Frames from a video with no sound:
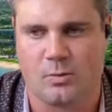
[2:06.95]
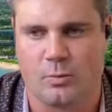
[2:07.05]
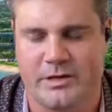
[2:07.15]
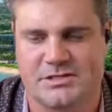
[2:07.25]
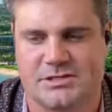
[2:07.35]

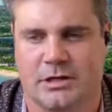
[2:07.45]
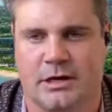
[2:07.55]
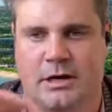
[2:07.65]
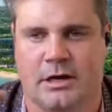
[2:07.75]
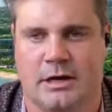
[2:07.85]
We
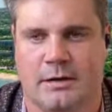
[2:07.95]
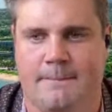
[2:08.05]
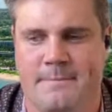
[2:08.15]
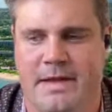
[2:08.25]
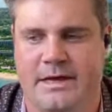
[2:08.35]
saw
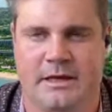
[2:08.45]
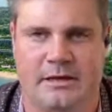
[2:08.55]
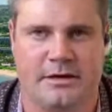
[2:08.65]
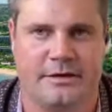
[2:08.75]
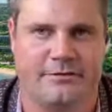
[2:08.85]

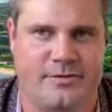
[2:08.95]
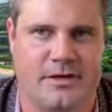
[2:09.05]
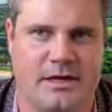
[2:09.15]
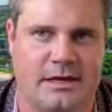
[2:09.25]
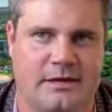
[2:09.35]
many of
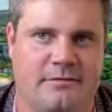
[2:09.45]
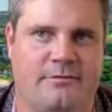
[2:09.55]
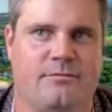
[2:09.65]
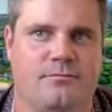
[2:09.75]
the